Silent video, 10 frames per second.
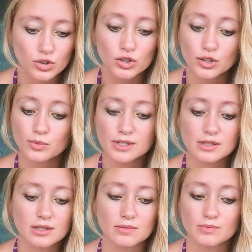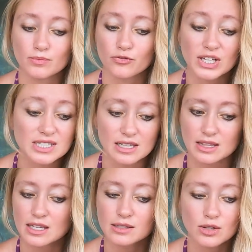good with
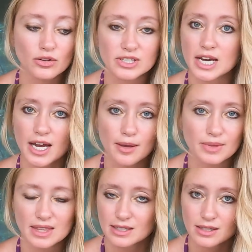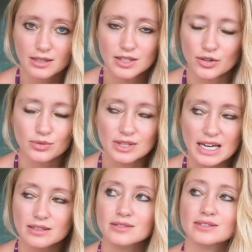fixing things all the time,
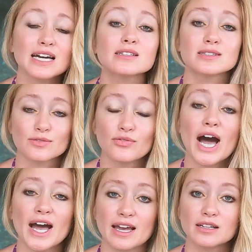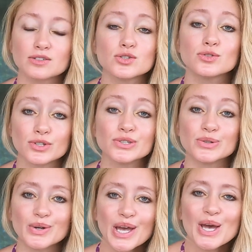that's fine. Do you?